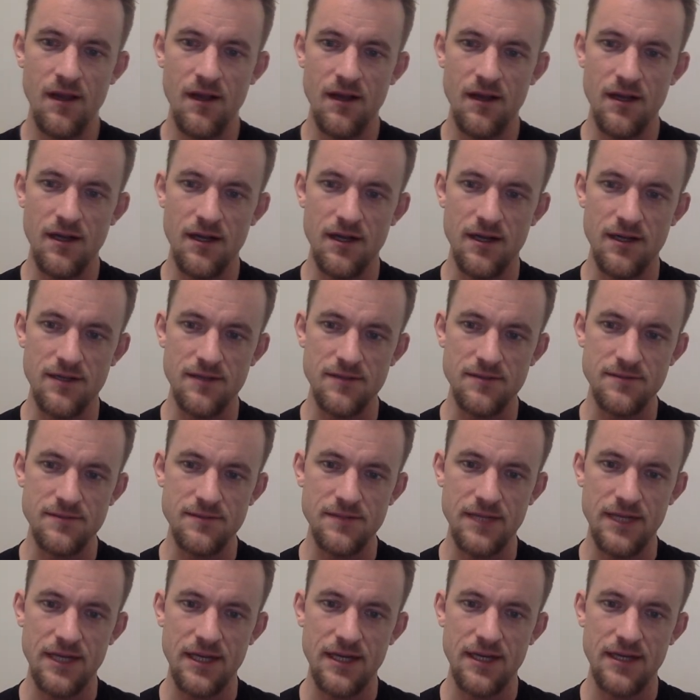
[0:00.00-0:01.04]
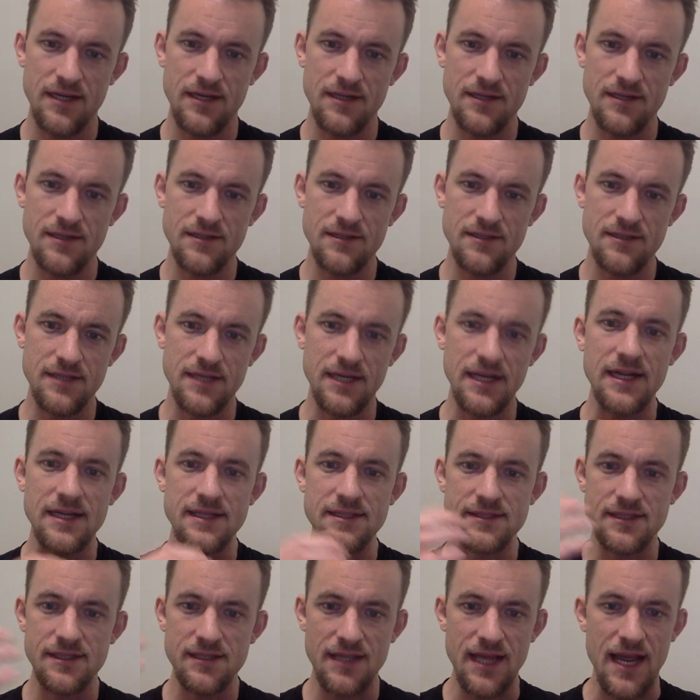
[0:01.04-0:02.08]
And
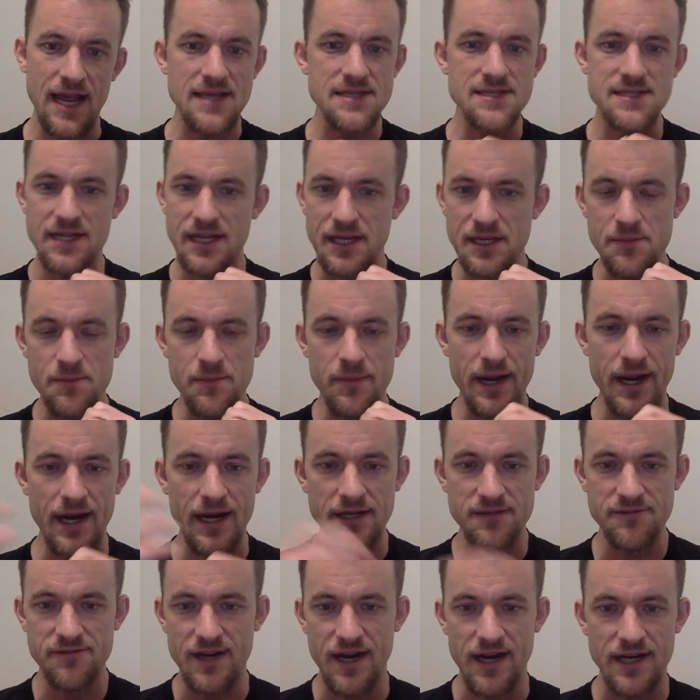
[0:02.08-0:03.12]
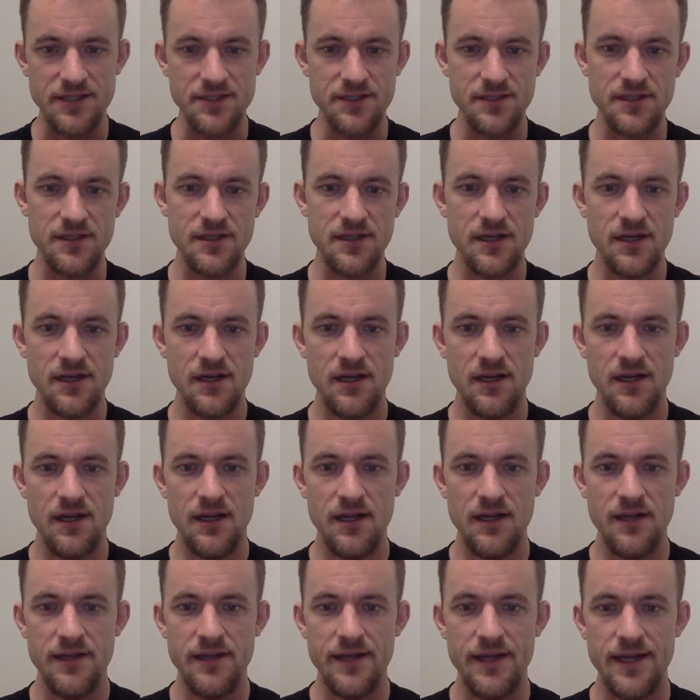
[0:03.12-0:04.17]
again, the lasting impact factor
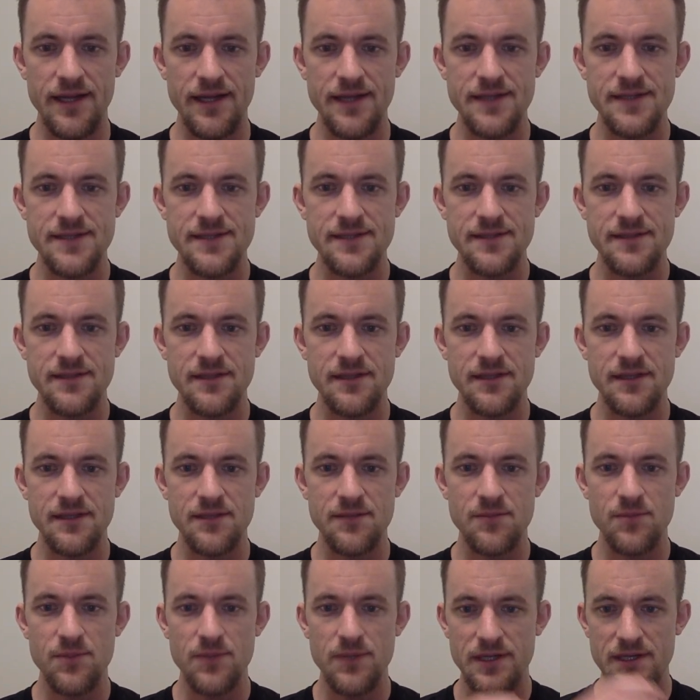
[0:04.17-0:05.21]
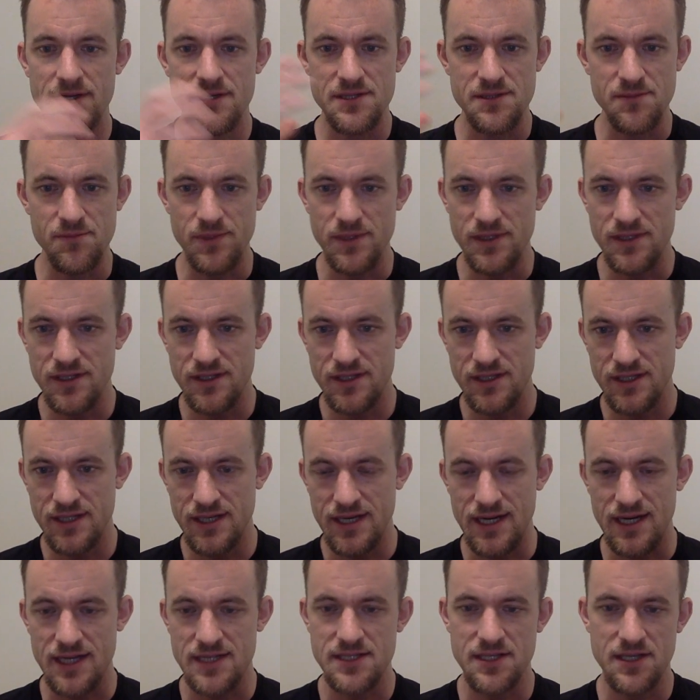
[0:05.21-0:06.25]
that the player's ability
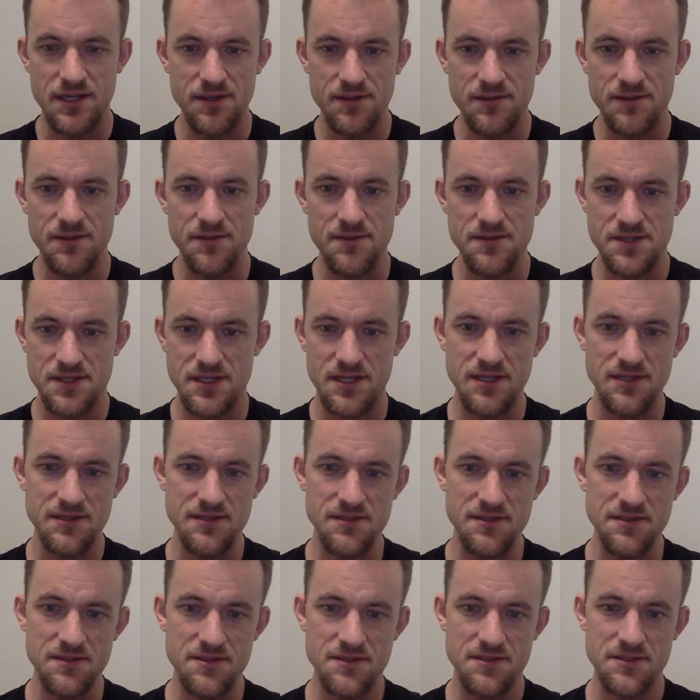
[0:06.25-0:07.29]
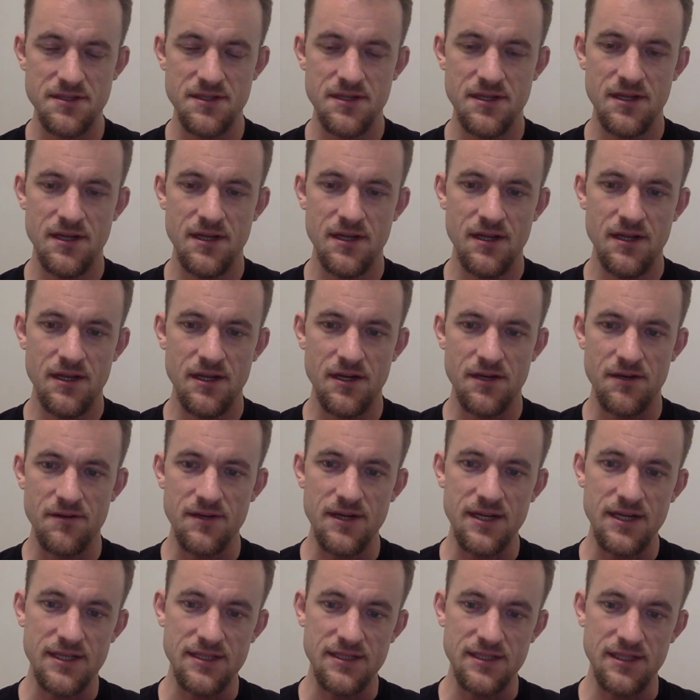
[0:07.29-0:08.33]
to execute those skills
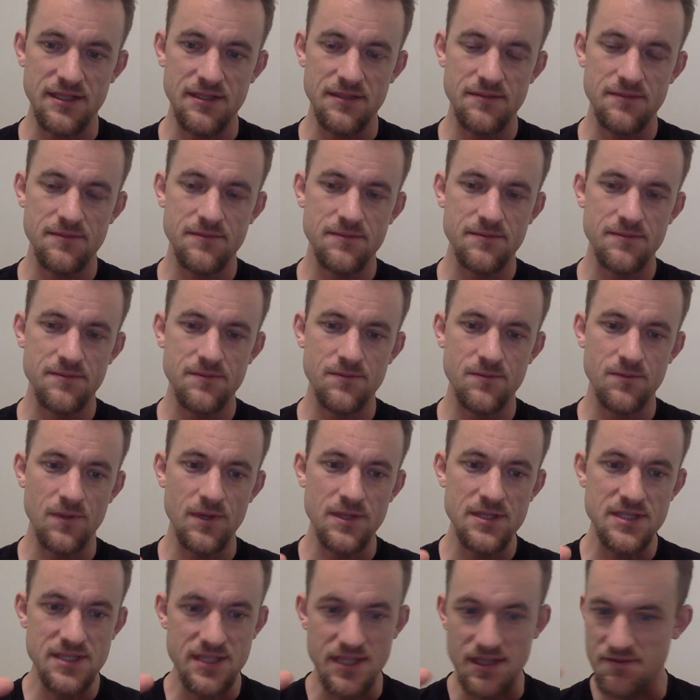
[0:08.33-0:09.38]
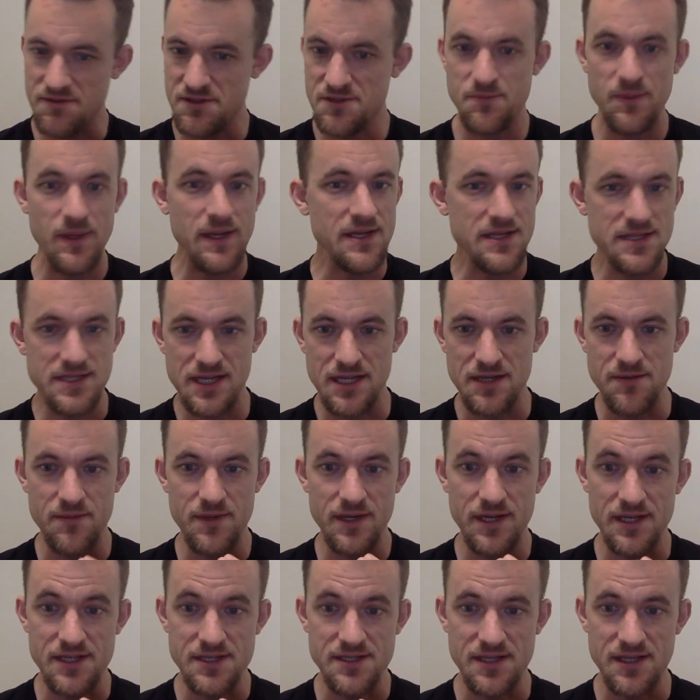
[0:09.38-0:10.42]
correctly, once they've spent 10
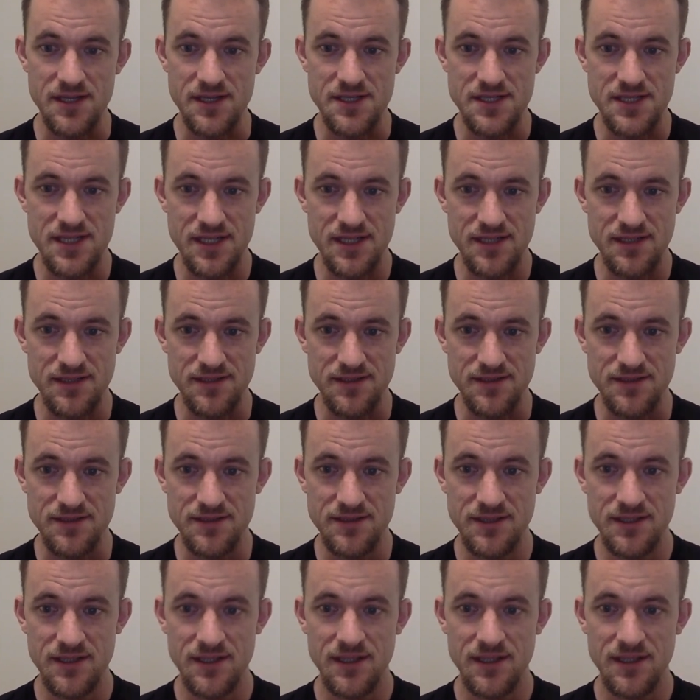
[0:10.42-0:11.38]
minutes on a skill,